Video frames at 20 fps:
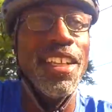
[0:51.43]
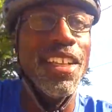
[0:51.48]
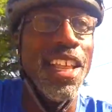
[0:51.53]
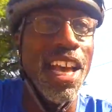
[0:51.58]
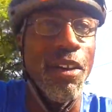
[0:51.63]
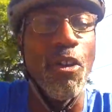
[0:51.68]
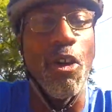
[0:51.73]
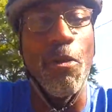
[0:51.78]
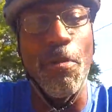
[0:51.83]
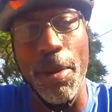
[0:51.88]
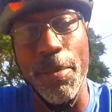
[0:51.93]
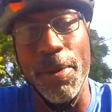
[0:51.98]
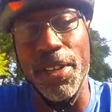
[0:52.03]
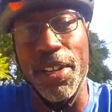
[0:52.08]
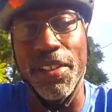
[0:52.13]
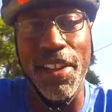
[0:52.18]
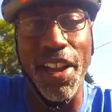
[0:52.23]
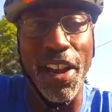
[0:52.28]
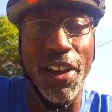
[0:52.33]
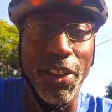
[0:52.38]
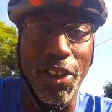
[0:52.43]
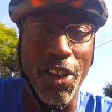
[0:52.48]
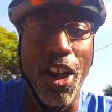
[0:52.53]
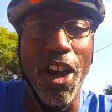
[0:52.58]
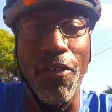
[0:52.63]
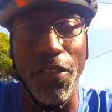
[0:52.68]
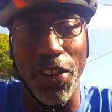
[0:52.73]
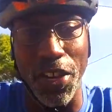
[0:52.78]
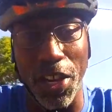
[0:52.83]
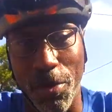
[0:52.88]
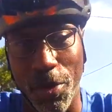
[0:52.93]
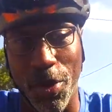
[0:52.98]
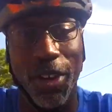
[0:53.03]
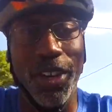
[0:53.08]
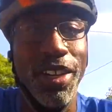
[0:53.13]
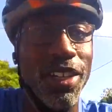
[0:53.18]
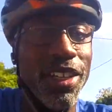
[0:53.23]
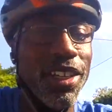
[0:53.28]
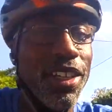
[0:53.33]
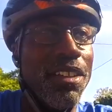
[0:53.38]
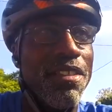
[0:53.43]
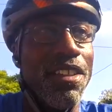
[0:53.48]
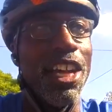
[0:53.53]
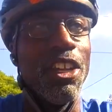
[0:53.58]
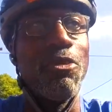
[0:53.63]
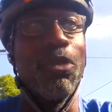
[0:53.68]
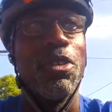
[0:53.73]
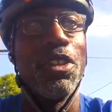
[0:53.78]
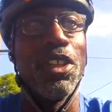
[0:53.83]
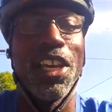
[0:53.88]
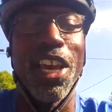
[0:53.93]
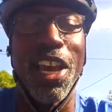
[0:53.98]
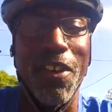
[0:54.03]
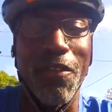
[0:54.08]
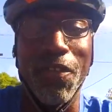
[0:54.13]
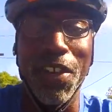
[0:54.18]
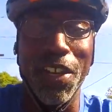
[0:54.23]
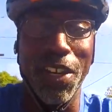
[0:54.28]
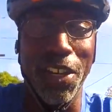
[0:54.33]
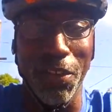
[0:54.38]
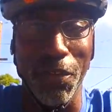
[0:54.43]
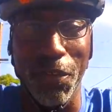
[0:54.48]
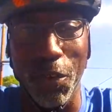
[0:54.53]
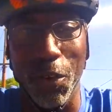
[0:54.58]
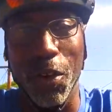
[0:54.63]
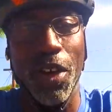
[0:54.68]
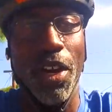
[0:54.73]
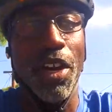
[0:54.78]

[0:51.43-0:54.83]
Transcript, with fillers: That won't make me desire a coffee anymore. That's what the caffeine is for.